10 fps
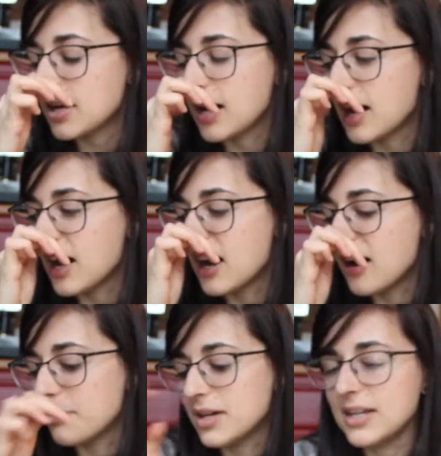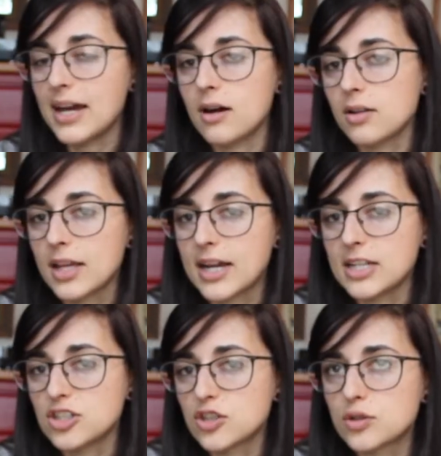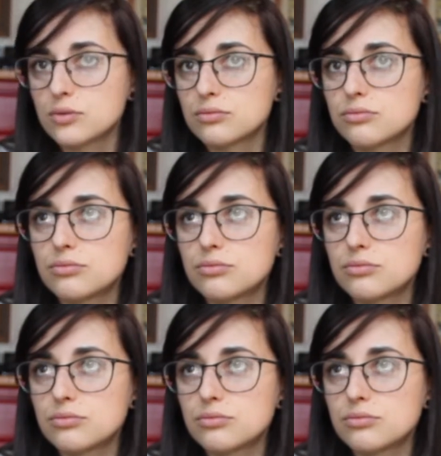Now, like, I do